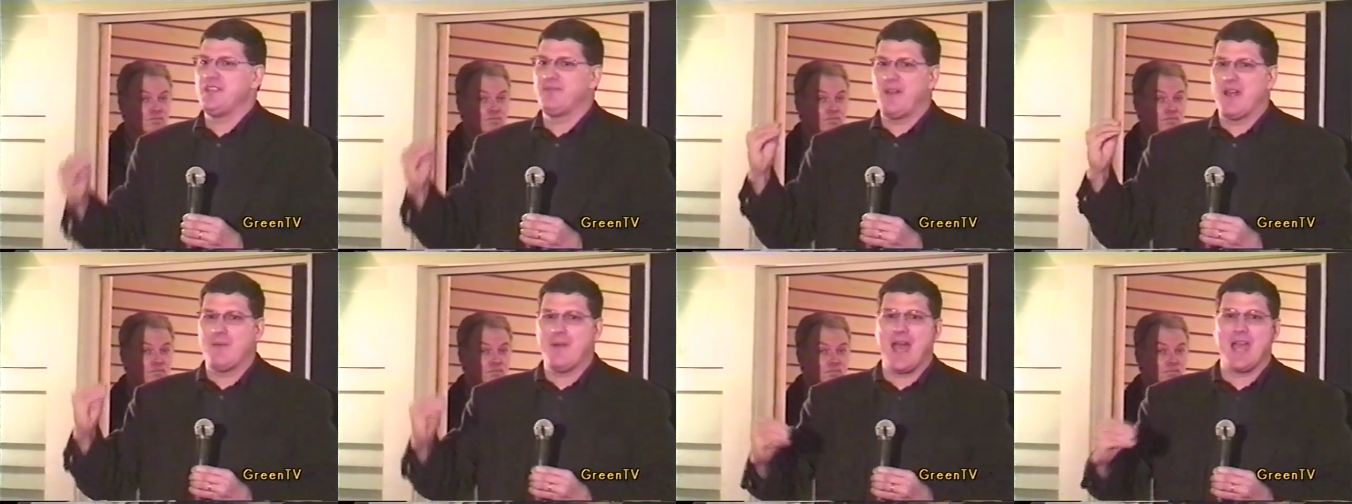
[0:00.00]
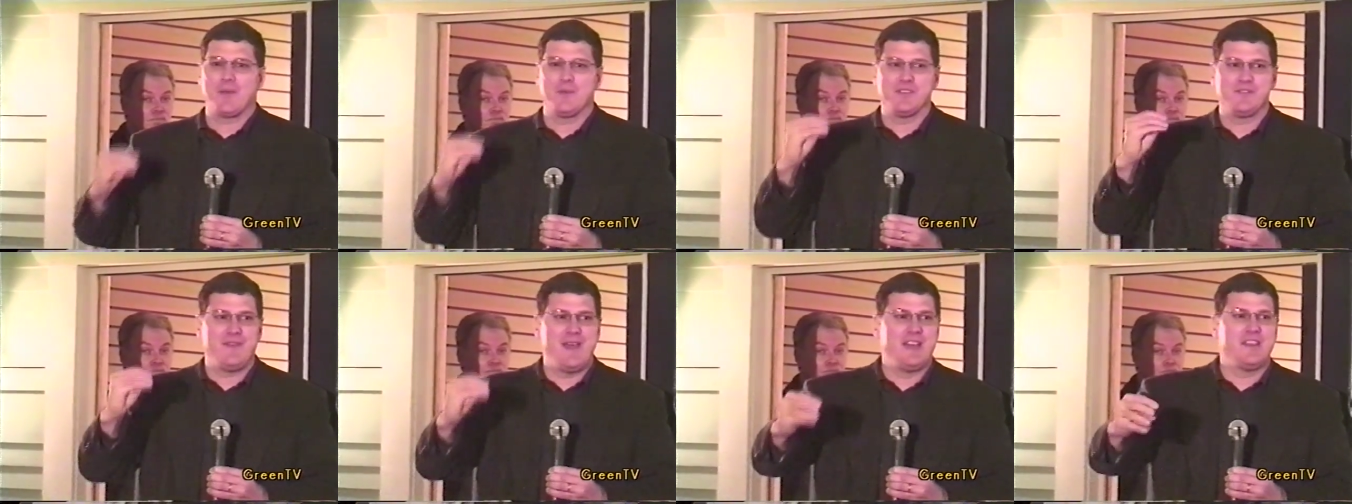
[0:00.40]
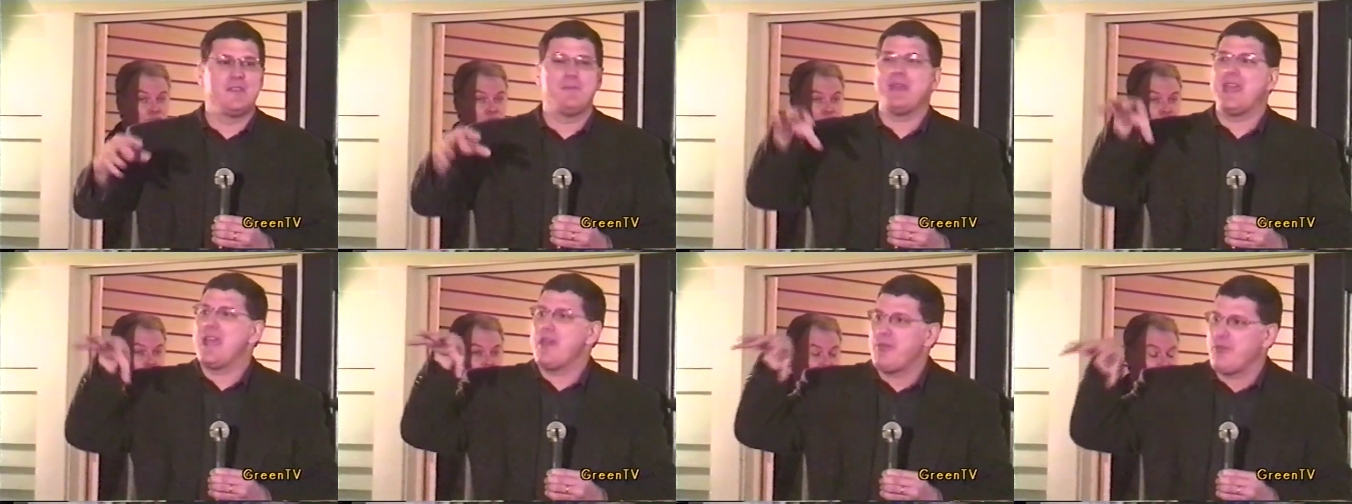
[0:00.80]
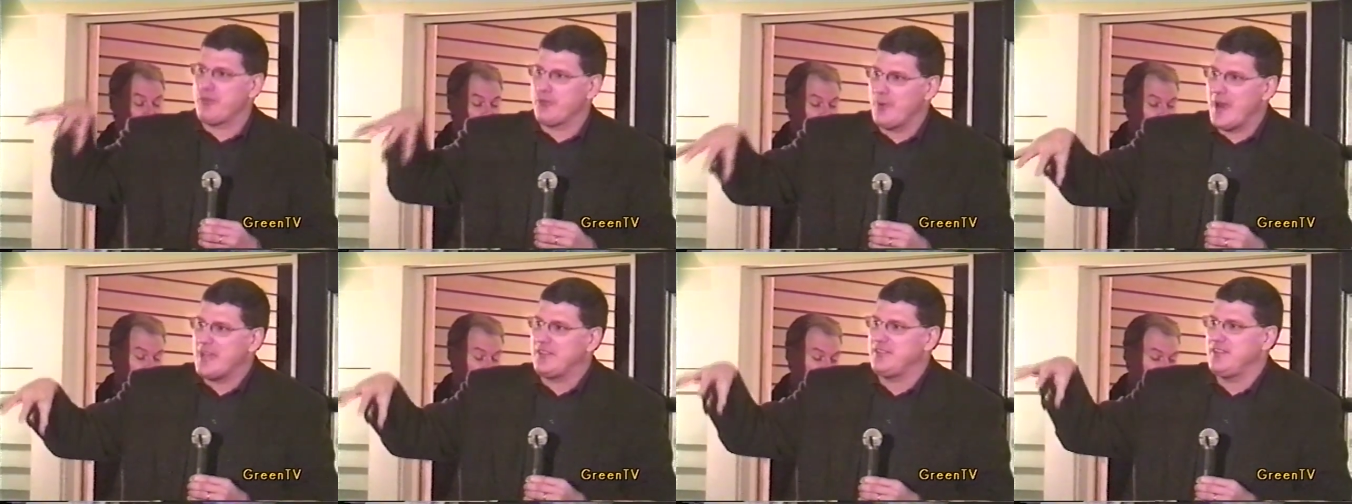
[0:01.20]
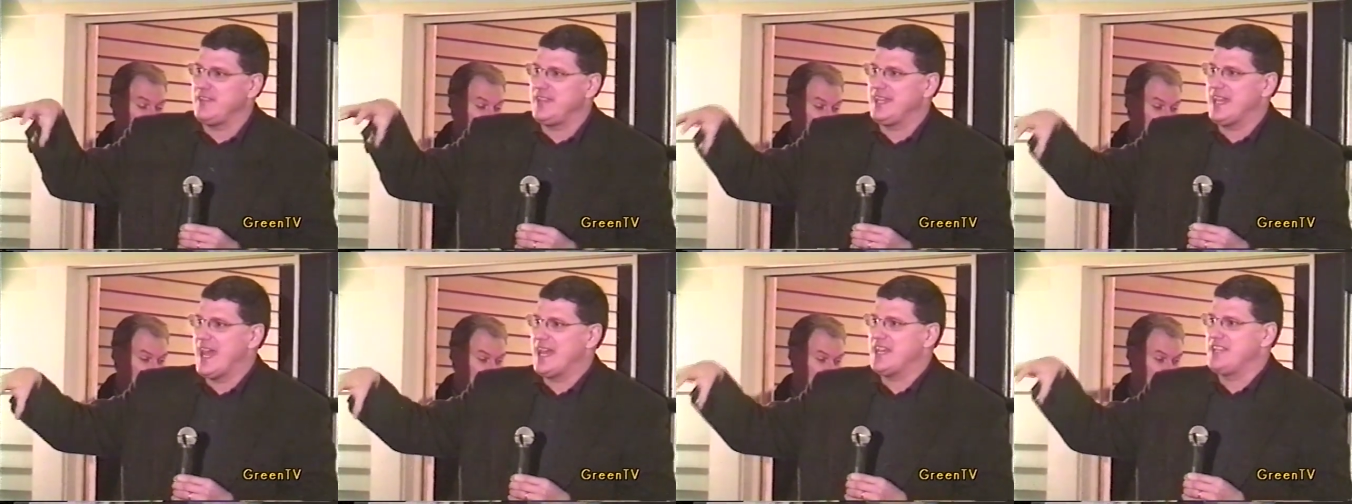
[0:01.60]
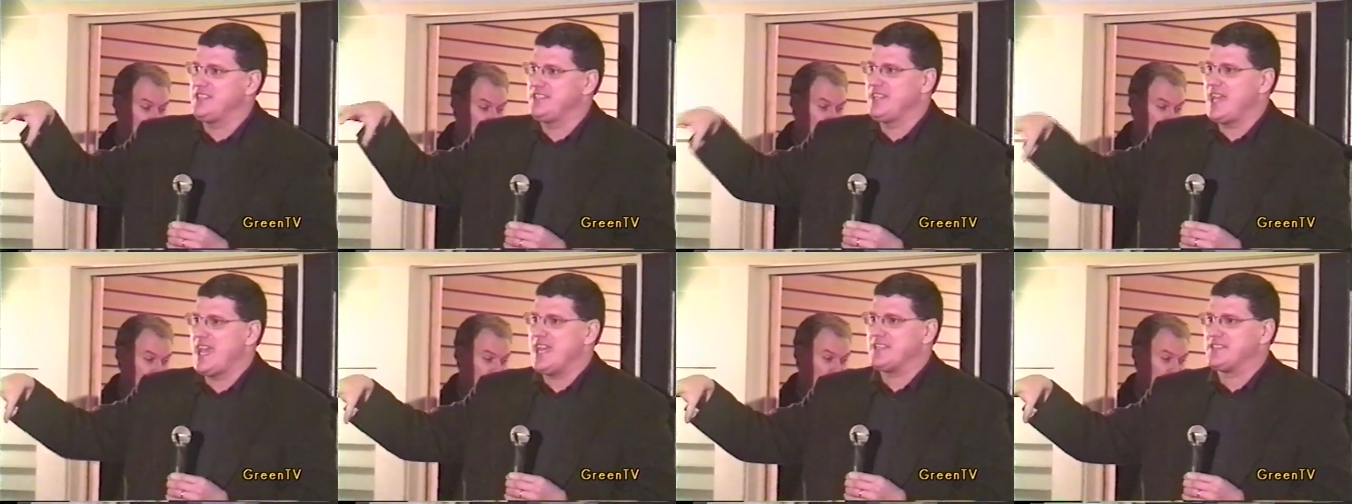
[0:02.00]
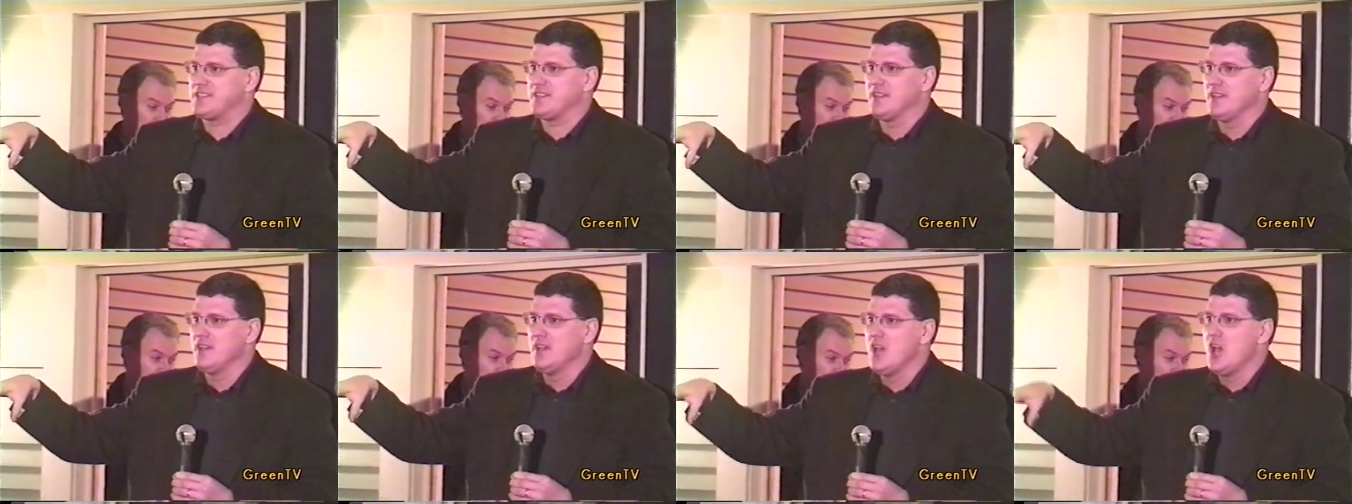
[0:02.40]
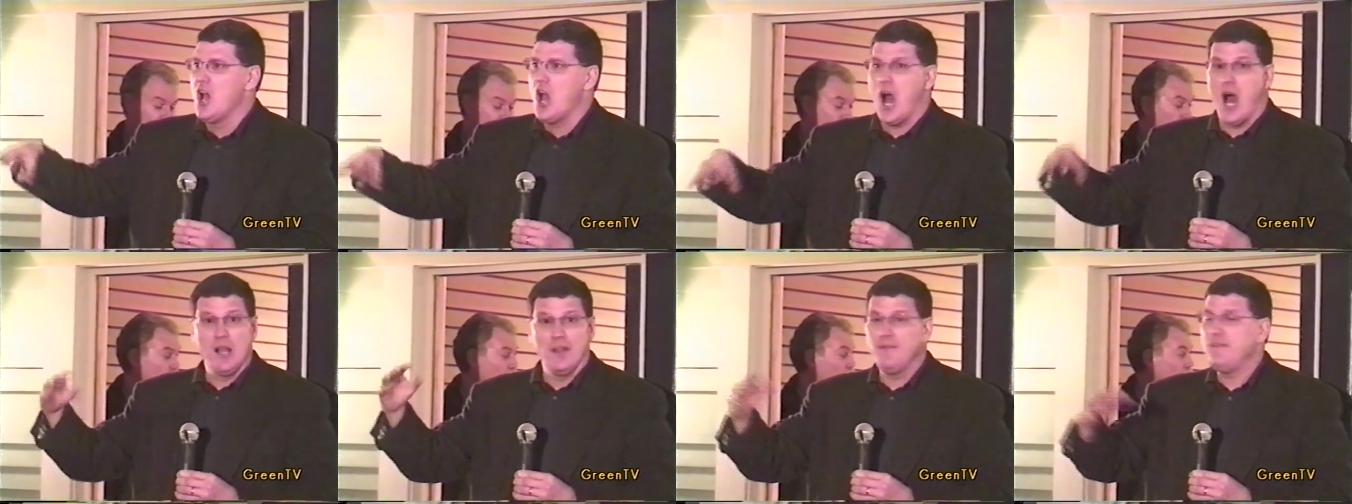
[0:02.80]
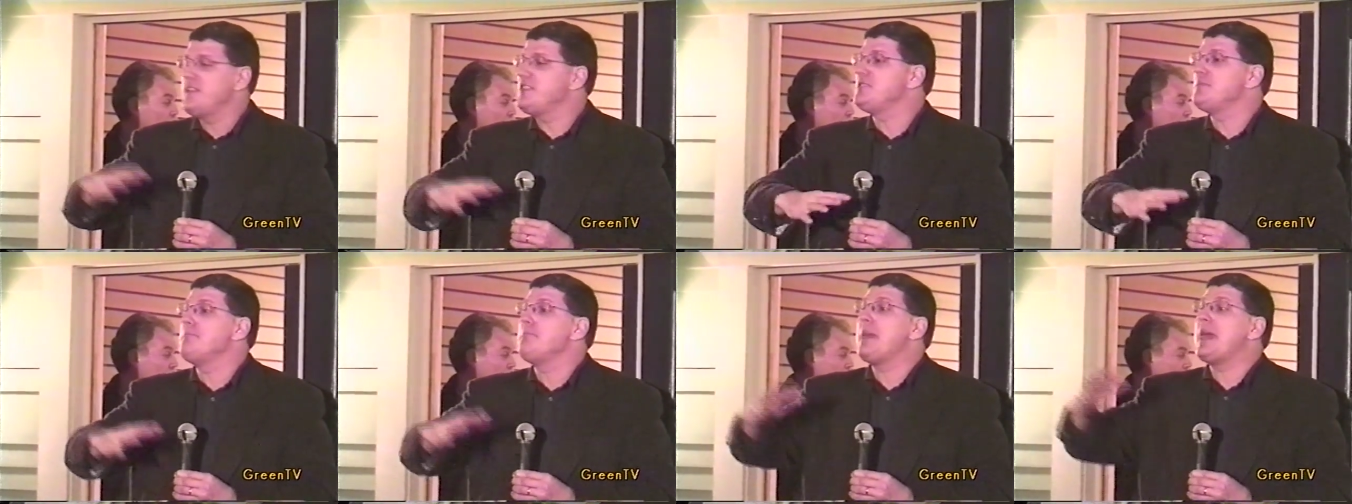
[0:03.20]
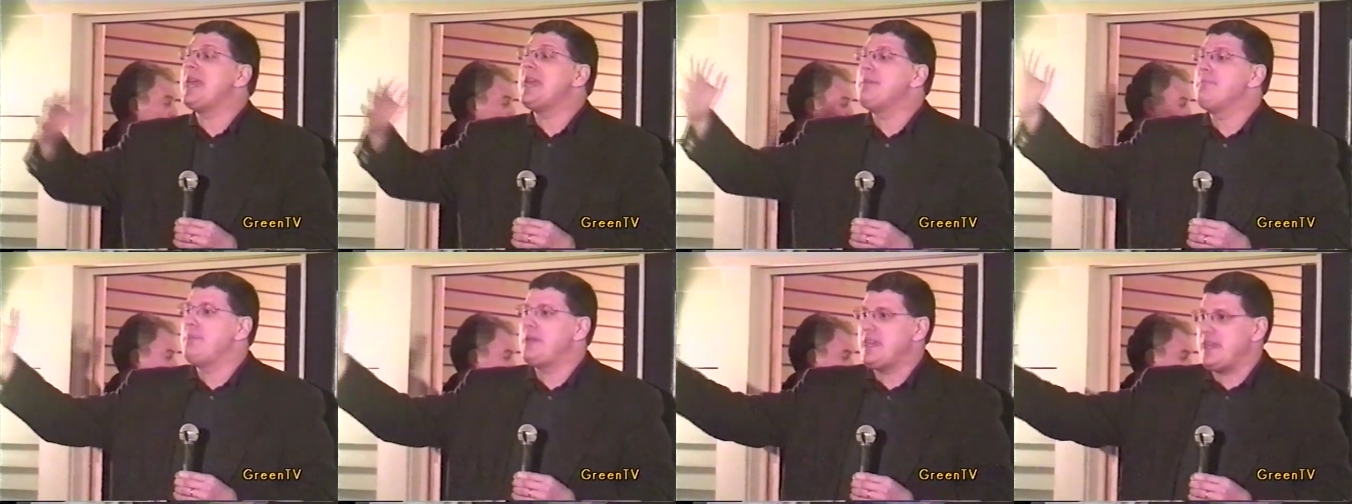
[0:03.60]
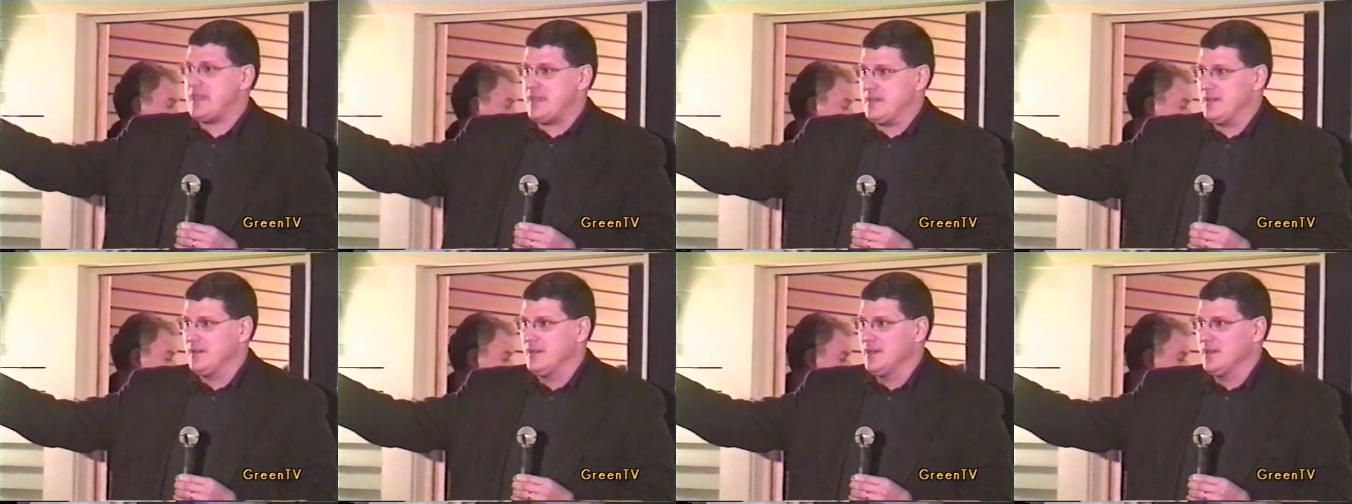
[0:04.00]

if Iraq was found to be a threat to the United States. All of this may be.